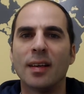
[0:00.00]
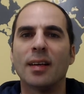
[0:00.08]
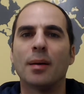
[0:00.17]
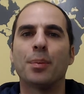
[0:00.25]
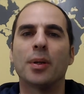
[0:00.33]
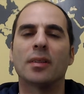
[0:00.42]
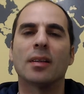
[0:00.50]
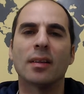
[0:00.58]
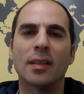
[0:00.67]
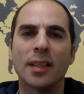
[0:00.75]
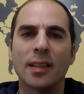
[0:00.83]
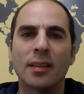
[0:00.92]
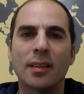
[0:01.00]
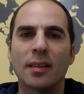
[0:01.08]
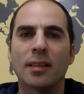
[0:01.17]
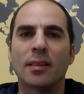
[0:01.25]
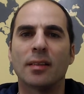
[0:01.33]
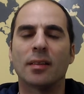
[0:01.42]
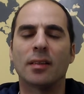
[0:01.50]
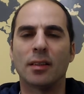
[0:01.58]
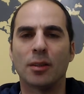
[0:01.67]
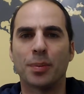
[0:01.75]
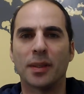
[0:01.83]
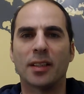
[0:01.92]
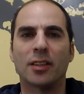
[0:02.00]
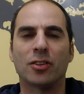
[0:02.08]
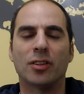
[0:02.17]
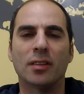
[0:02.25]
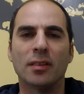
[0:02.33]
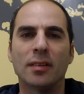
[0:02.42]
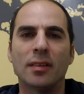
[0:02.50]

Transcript: Put the link to the petition